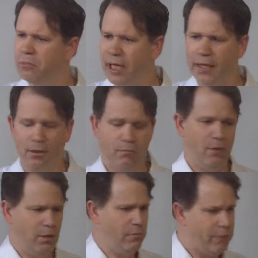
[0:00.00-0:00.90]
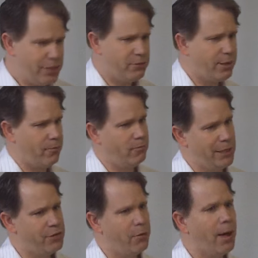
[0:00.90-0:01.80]
Like, we do
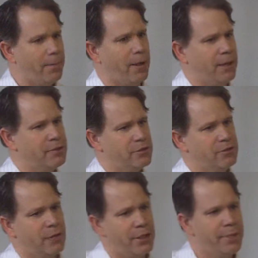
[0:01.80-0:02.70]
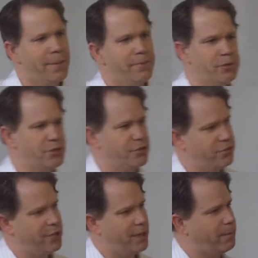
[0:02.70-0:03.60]
our part, so other people should
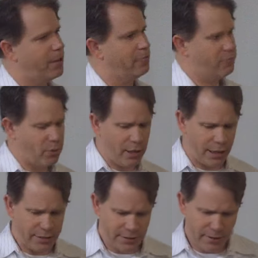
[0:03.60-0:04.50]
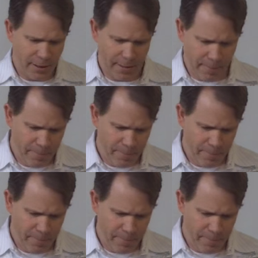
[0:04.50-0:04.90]
do their part for us.